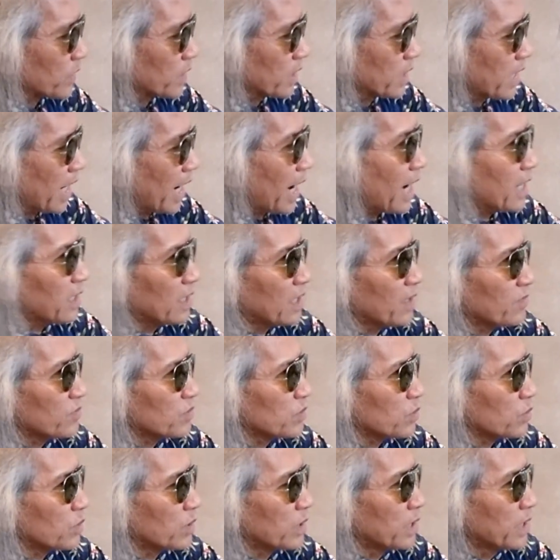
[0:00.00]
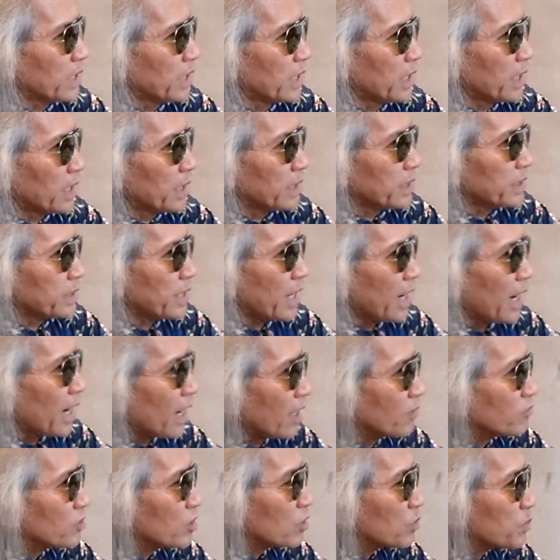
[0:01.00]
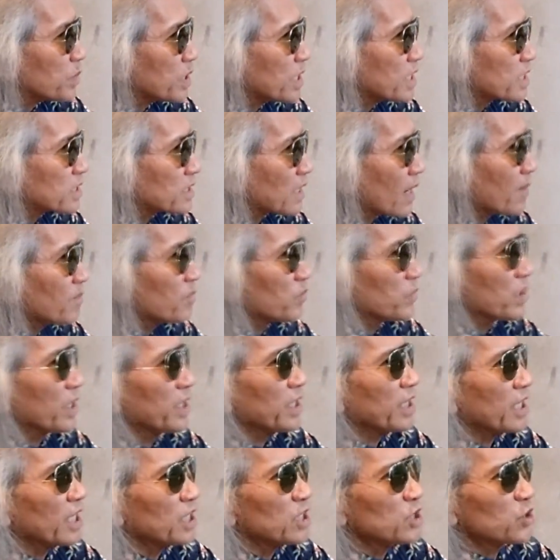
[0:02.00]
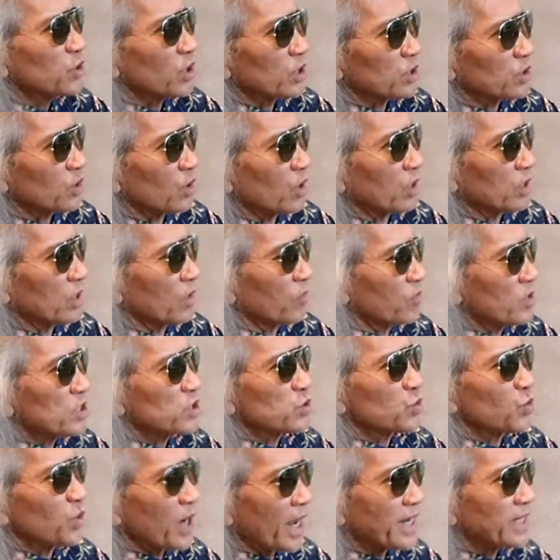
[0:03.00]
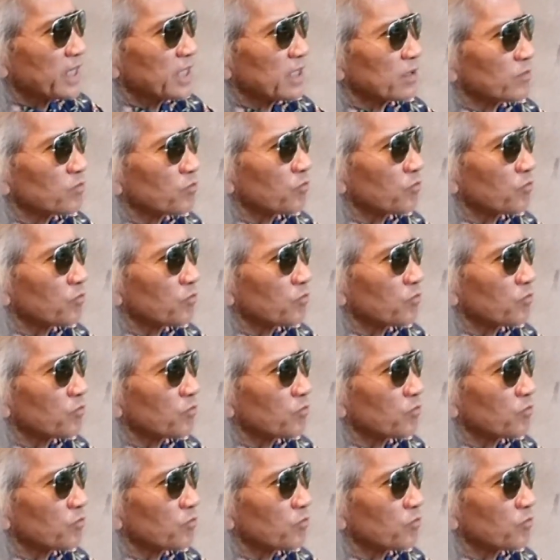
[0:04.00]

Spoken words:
I love you, there will be something in your thought which you like it.